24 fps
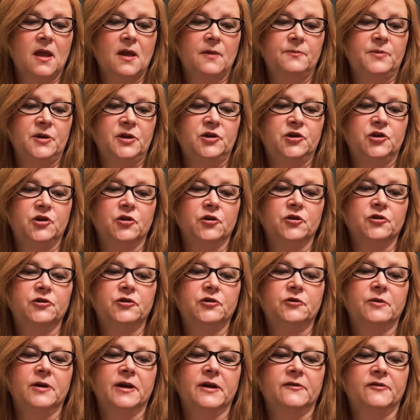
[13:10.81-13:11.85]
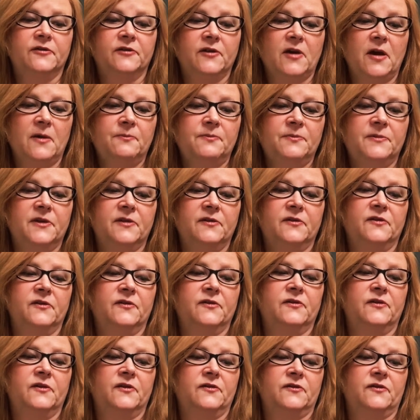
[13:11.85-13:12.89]
Be sure to accept this
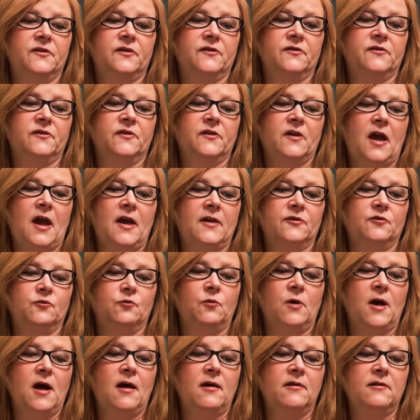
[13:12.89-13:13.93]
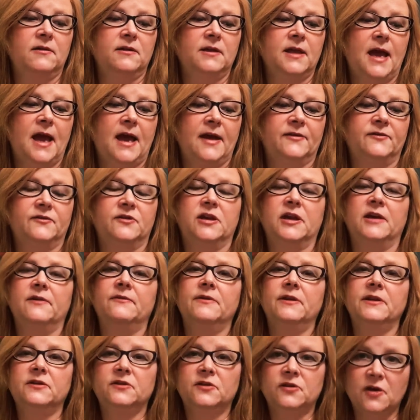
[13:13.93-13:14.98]
assistance as well as give
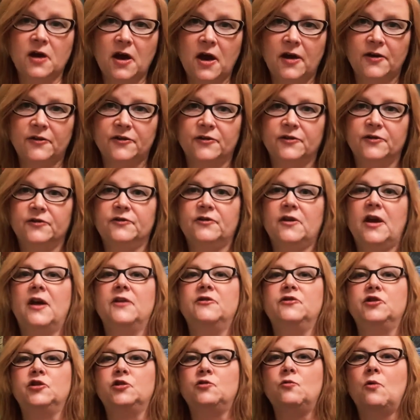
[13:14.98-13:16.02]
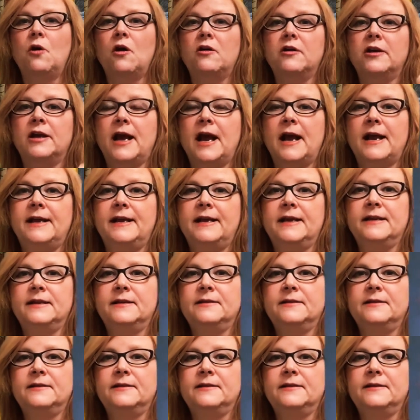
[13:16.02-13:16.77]
it to others as you are guided.